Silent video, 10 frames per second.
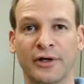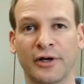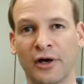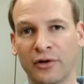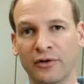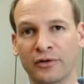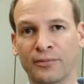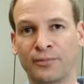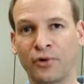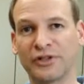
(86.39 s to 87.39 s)
Now,
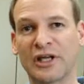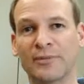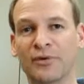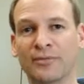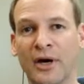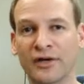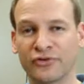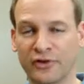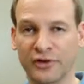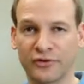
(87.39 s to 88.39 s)
the point to keep in mind
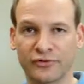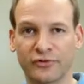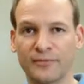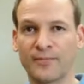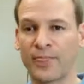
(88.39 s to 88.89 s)
is this.